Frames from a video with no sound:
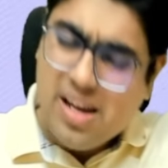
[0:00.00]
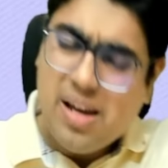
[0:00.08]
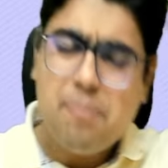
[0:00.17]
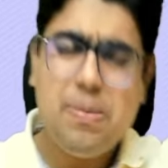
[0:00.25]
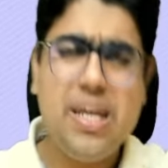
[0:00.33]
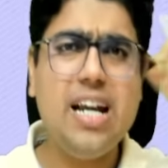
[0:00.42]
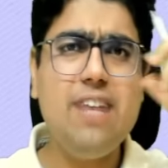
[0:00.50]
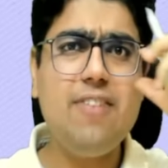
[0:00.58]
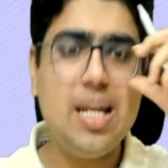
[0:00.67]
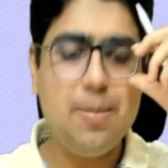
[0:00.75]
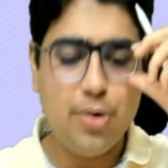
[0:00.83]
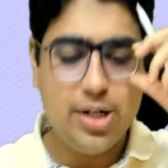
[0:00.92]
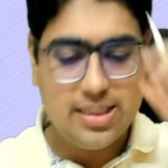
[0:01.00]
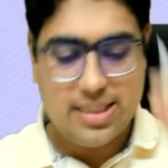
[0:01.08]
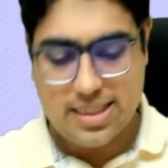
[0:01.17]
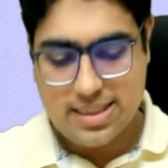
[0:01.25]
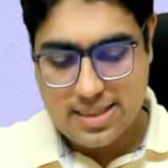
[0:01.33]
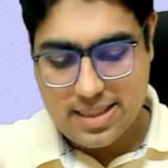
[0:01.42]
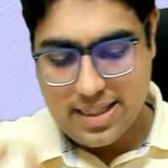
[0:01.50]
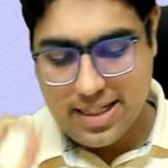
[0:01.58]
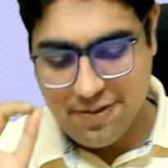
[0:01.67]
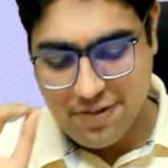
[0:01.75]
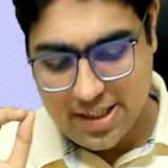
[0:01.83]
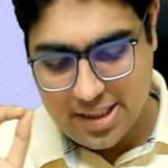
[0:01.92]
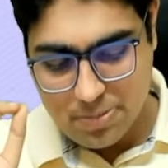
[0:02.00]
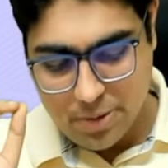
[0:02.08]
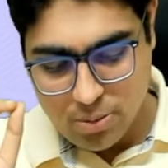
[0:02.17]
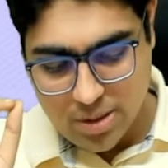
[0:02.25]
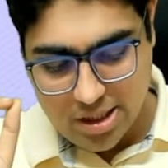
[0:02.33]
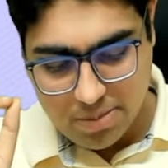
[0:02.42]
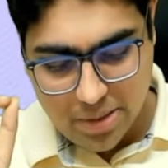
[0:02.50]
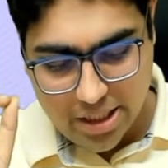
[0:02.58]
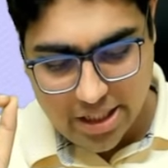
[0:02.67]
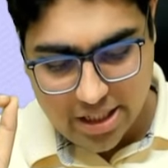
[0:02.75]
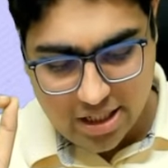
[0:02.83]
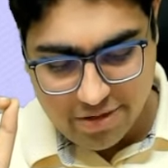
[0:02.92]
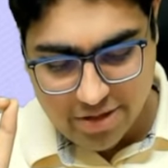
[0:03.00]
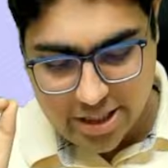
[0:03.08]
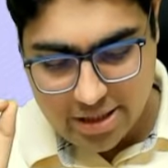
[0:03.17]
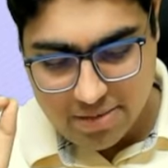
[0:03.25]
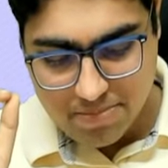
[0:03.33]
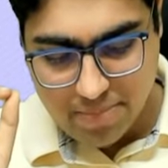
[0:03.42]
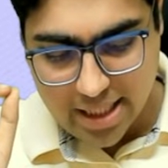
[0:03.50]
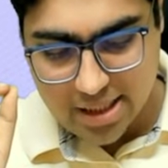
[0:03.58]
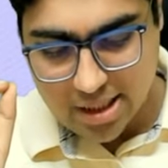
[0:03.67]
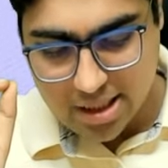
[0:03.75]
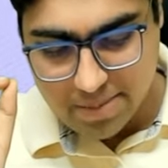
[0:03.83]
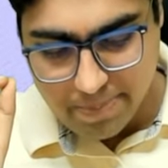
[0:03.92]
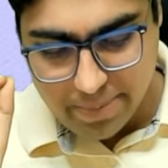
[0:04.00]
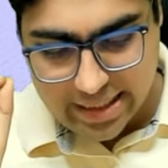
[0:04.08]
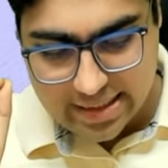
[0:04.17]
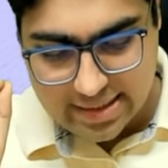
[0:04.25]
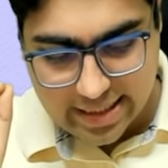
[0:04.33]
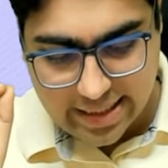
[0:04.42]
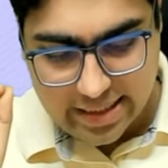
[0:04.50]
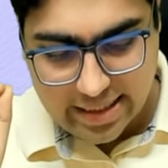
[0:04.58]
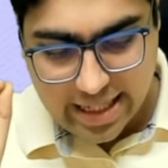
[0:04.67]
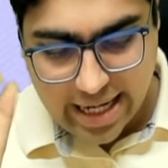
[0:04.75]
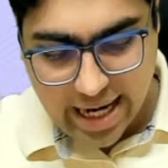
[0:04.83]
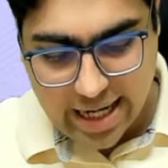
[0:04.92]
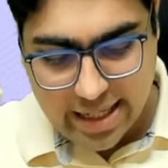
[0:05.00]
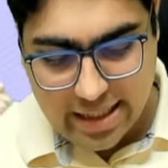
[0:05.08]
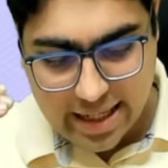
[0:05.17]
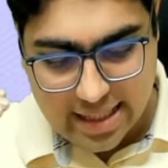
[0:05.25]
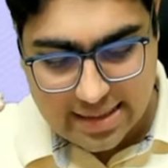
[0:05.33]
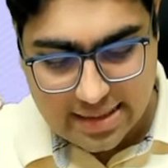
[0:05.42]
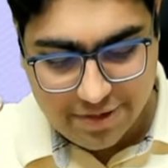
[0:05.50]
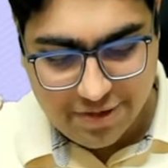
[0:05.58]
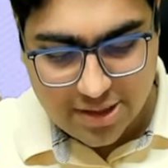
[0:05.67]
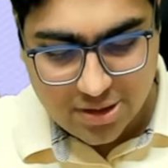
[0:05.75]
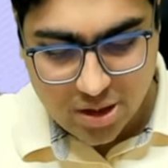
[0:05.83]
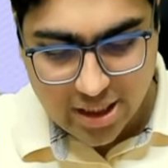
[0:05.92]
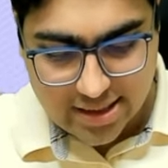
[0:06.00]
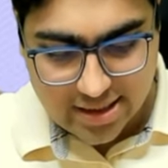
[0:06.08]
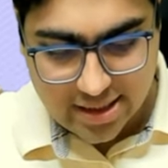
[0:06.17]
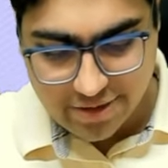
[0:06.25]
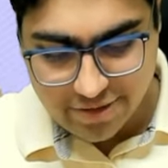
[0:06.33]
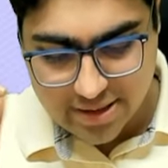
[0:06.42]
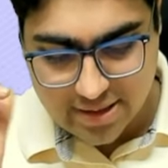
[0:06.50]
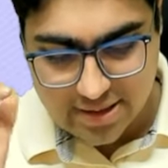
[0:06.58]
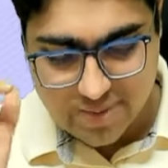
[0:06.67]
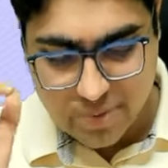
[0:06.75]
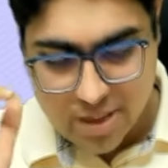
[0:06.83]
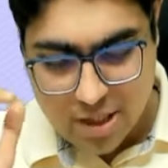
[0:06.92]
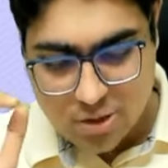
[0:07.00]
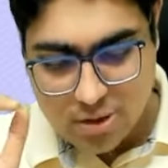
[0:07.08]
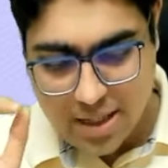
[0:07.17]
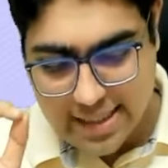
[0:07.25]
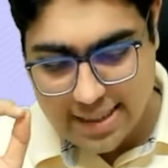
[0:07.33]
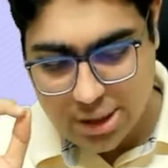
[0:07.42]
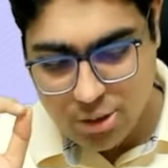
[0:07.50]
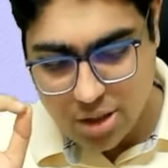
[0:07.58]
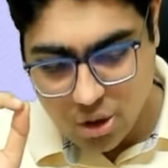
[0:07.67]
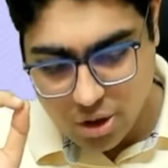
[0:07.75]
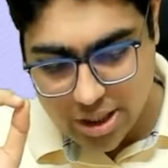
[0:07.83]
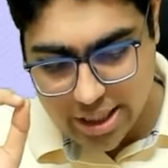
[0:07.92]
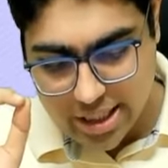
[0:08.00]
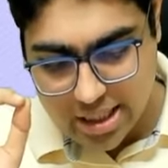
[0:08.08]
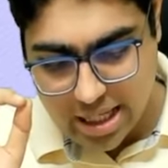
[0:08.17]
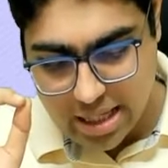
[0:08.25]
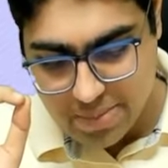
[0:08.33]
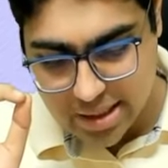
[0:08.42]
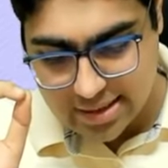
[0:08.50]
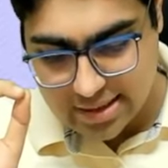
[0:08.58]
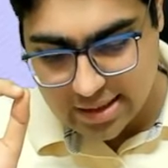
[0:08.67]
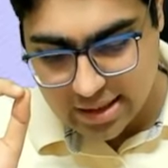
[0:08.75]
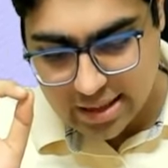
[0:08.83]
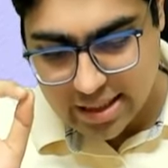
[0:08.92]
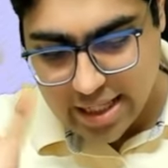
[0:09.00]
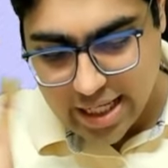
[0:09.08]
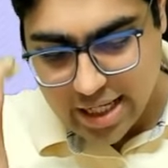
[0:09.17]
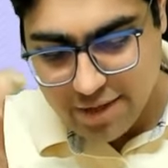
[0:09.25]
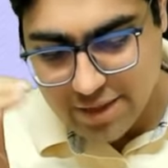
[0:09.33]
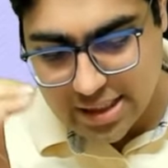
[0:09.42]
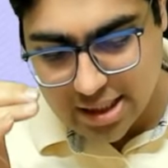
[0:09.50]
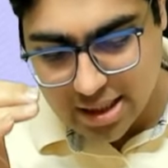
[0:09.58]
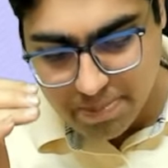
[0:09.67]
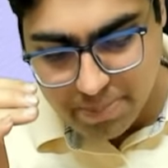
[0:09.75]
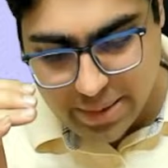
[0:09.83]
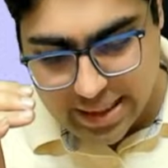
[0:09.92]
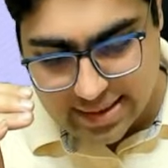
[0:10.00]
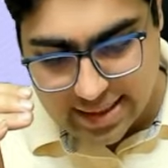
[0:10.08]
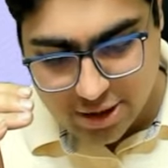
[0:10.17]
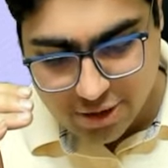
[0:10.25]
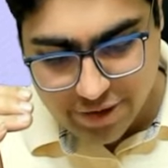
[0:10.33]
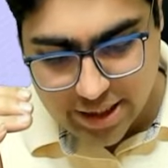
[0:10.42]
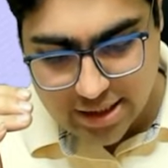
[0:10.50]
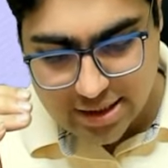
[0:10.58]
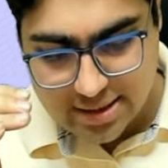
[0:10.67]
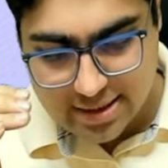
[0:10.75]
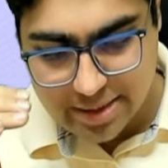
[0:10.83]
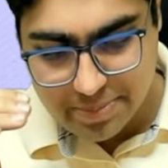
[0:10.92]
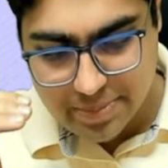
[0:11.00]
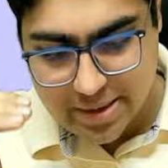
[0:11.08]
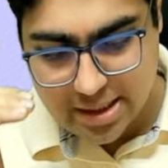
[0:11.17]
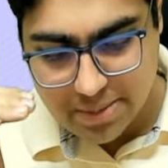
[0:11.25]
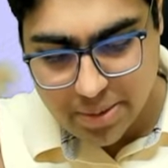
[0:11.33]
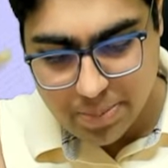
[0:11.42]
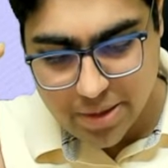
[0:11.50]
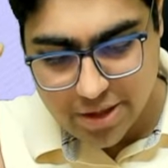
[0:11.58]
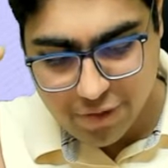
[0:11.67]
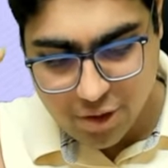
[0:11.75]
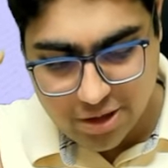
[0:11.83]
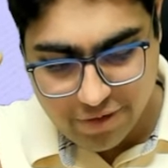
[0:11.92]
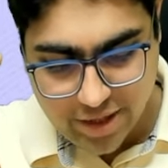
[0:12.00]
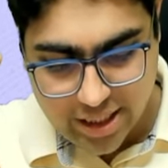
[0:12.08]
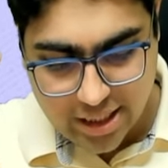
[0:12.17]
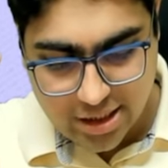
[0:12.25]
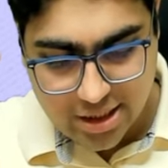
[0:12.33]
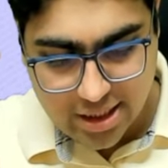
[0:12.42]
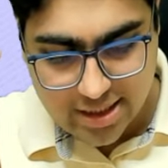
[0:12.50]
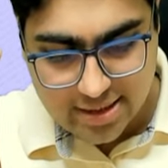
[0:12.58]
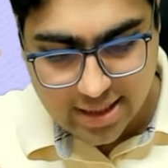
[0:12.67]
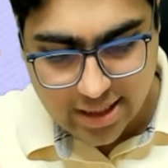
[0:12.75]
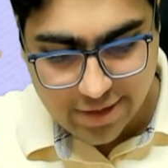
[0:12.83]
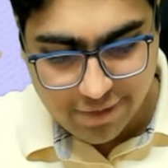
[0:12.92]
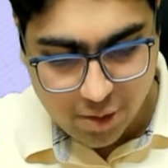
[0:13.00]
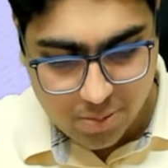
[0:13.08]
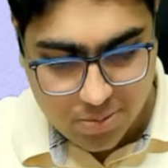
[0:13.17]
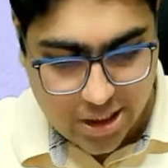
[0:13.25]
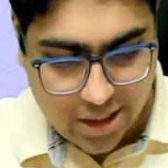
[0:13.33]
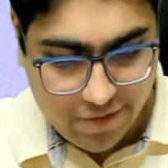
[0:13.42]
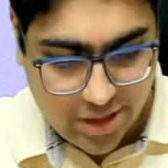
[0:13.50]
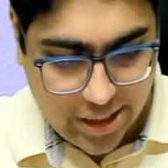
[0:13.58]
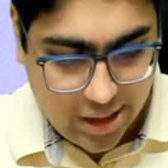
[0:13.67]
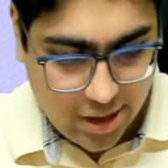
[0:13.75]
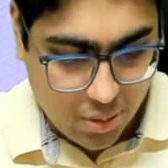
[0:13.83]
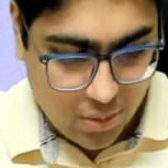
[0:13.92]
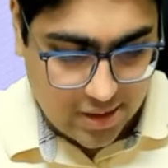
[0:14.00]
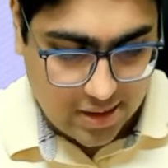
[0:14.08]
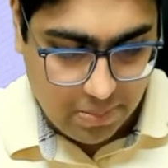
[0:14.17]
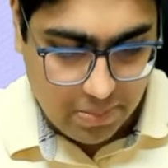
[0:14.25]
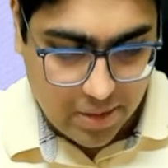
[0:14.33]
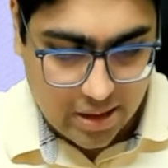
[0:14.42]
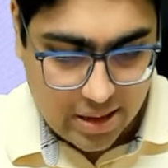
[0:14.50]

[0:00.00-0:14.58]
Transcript: Period wala point says difference between the period covered by the complete set and SFS or SEFS. So let's say you are auditing a MNC in which complete set of financial statements are prepared for the financial year starting from January to December.